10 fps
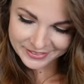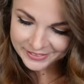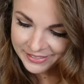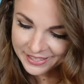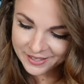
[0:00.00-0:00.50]

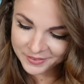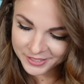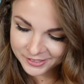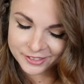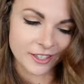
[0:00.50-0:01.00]
Okay, I'm
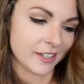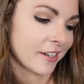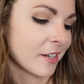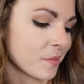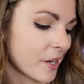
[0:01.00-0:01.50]
gonna start
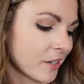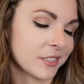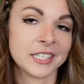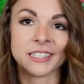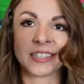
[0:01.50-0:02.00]
on a brown
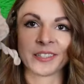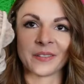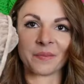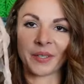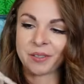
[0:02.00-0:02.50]
one,
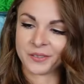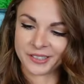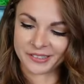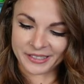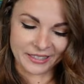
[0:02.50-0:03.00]
but we'll
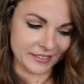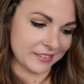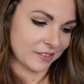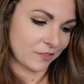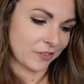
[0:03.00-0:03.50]
see.
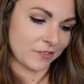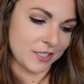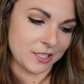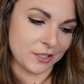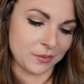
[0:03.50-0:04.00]

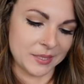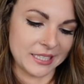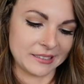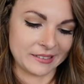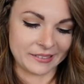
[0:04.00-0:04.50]
52
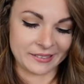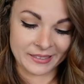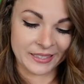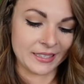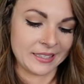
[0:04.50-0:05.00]
minutes.
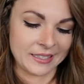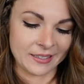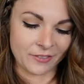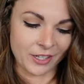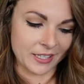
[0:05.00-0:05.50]

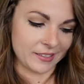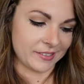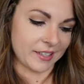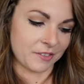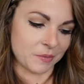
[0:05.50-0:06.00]
Got like
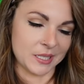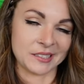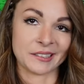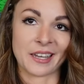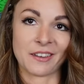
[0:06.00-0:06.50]
seven
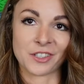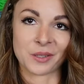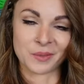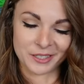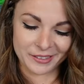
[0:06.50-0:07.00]
minutes left
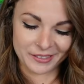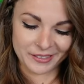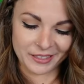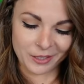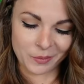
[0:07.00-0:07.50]
almost,
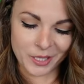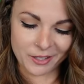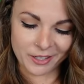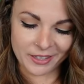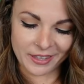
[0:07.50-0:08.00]
a little bit
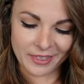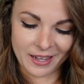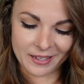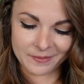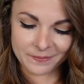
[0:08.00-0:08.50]
longer than that.